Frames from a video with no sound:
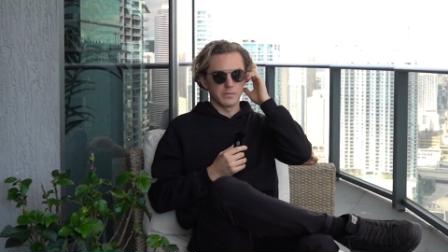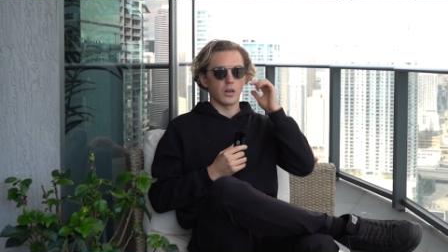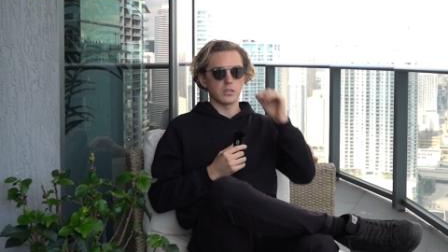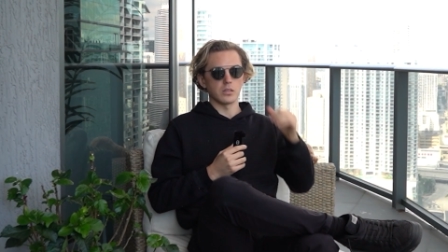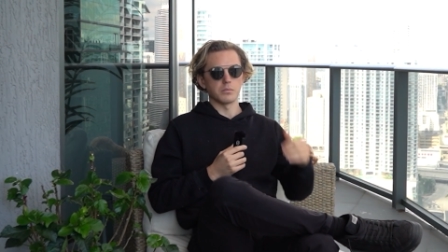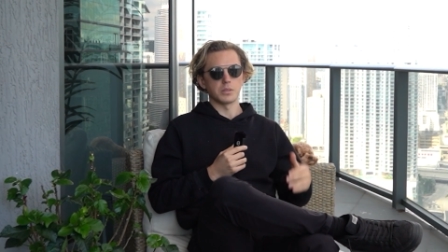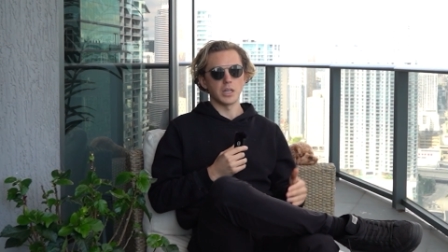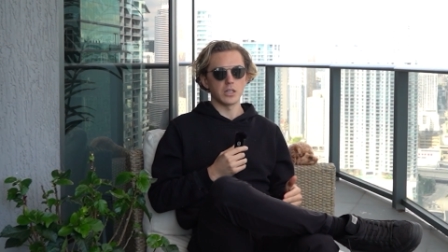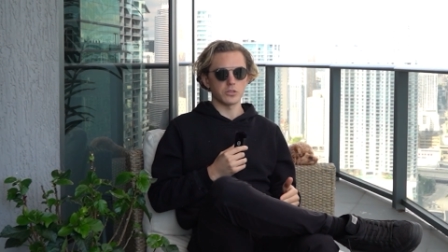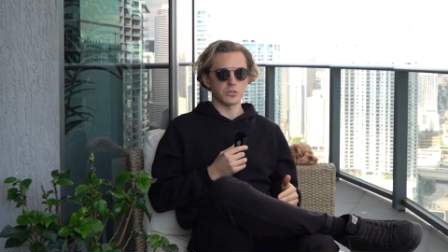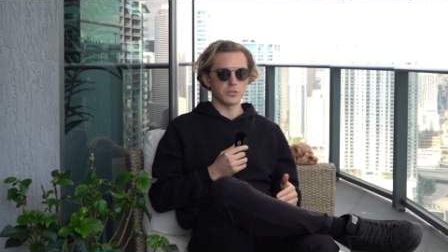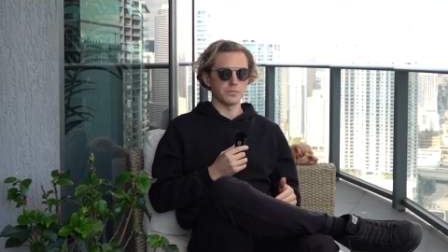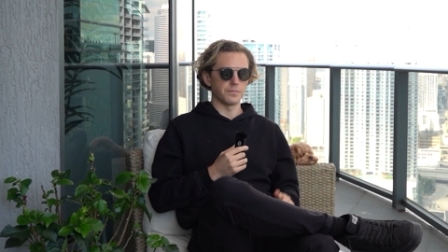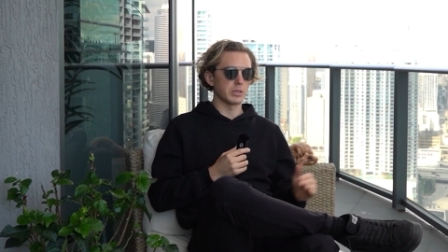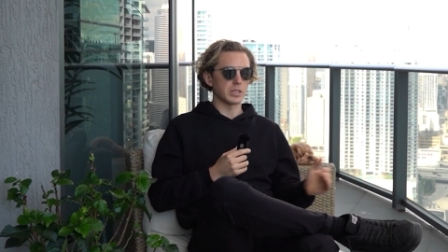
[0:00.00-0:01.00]
are
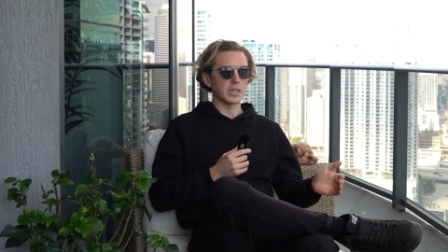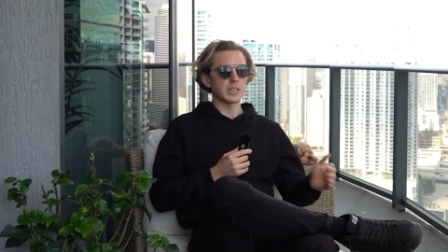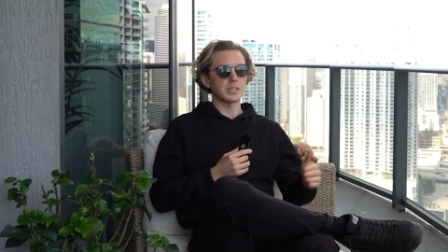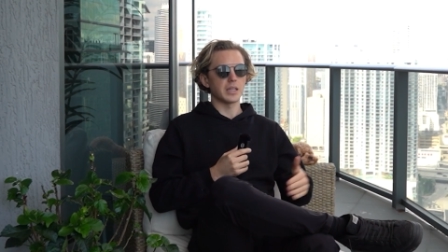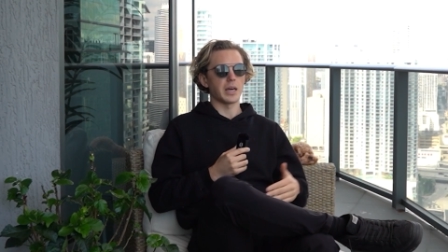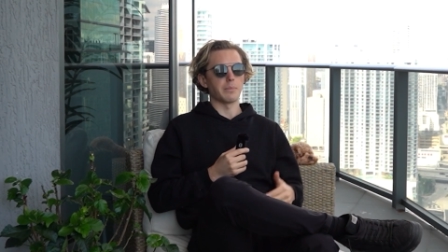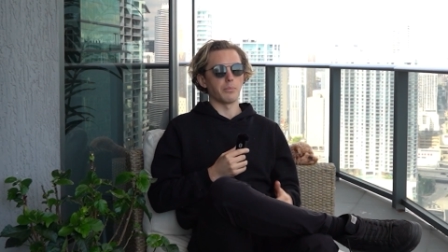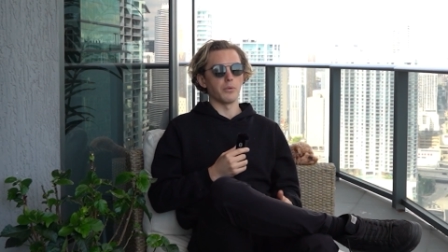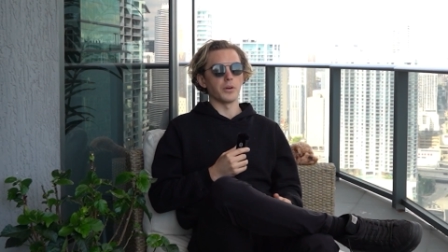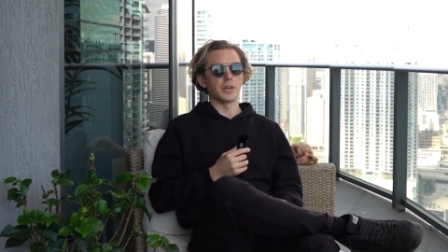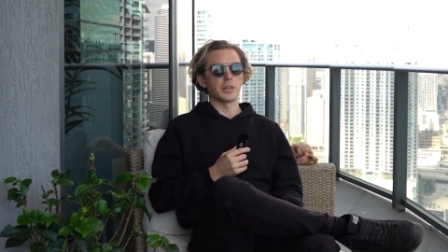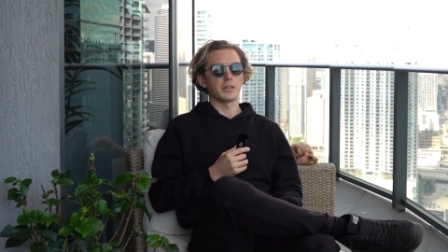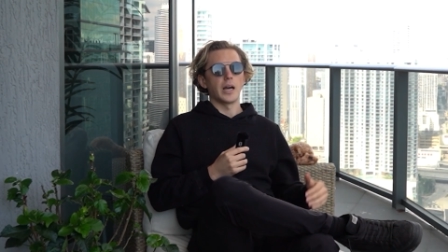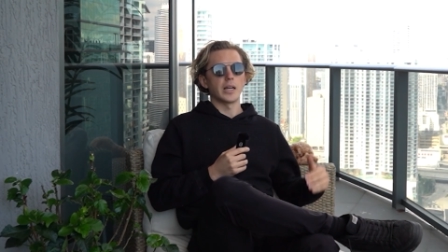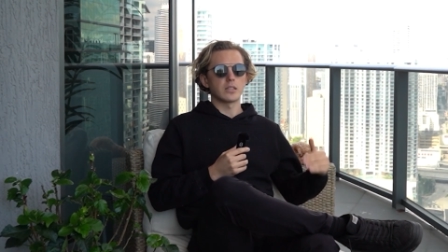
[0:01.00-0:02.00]
substantial. But to get to that
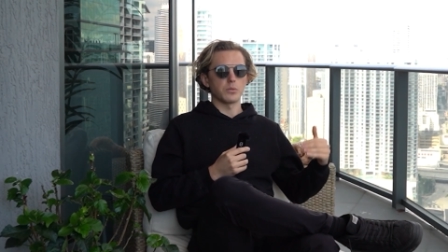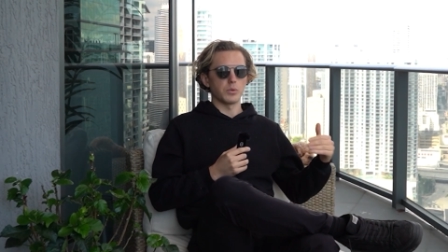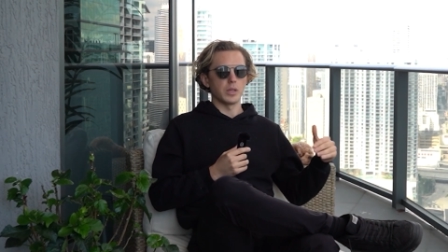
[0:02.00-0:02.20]
point, I had to